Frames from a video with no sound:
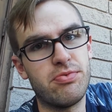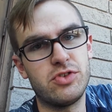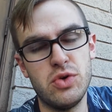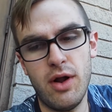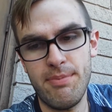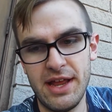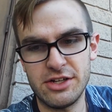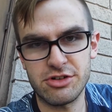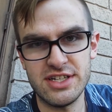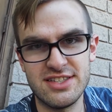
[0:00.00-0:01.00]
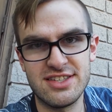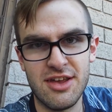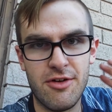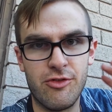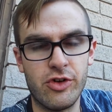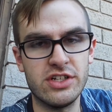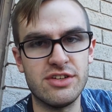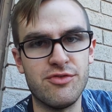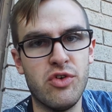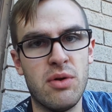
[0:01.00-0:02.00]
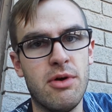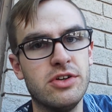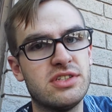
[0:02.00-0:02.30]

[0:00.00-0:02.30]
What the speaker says: To our patrons, first and foremost,